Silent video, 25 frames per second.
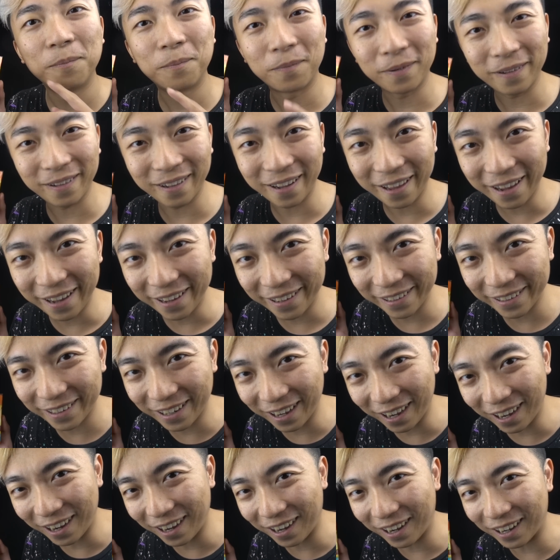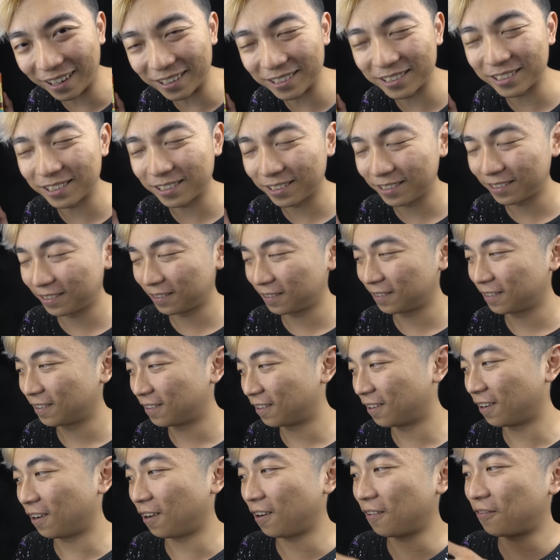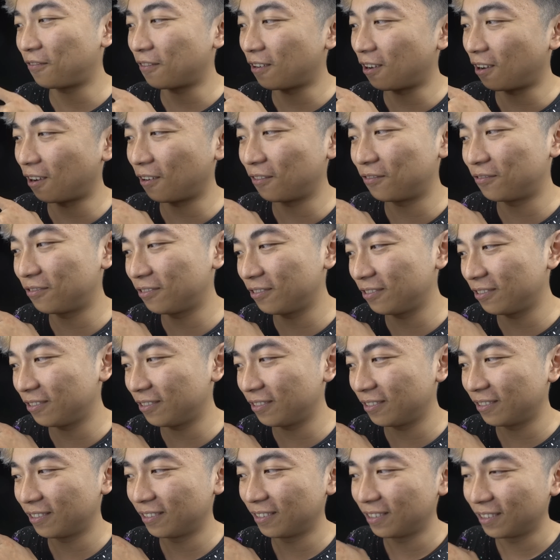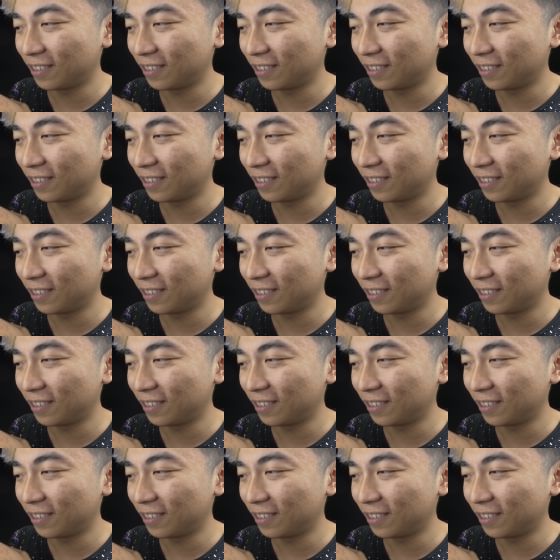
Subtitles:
playing cards of the